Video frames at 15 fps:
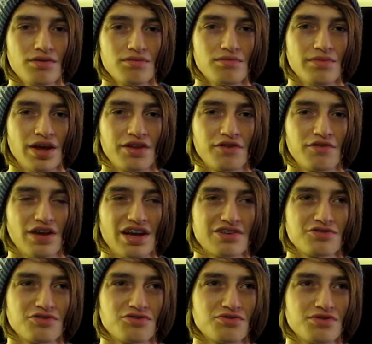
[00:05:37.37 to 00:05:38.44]

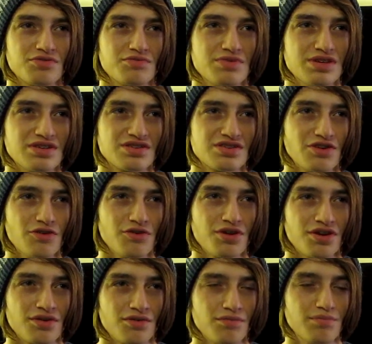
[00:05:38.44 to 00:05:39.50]
manufacturers would be so
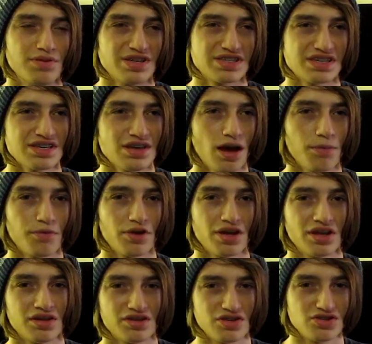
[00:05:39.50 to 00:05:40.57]
busy
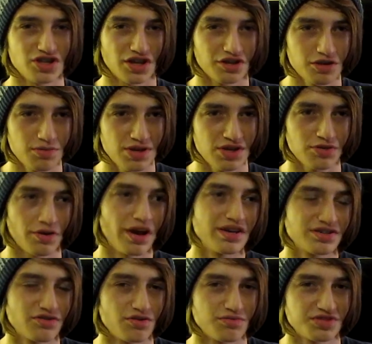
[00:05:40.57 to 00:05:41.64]
upgrading to Jelly Bean or Ice
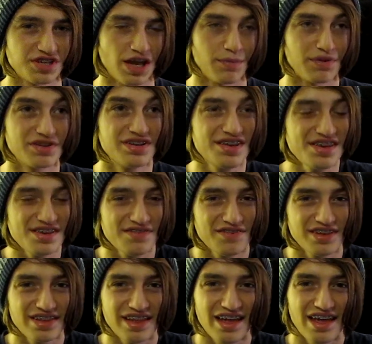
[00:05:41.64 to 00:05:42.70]
Cream Sandwich
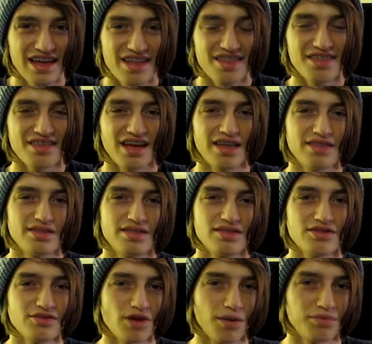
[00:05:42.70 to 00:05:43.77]
even, that the
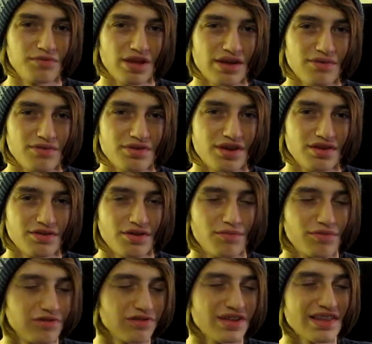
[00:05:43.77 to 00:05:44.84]
new update would get
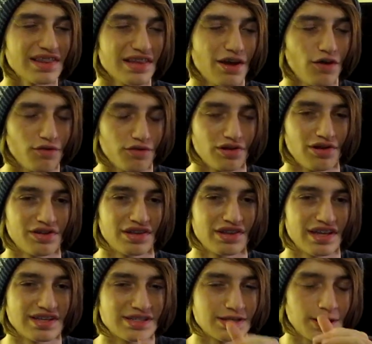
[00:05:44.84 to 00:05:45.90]
completely overlooked,
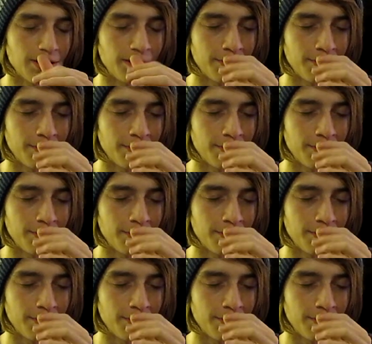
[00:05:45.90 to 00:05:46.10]
unless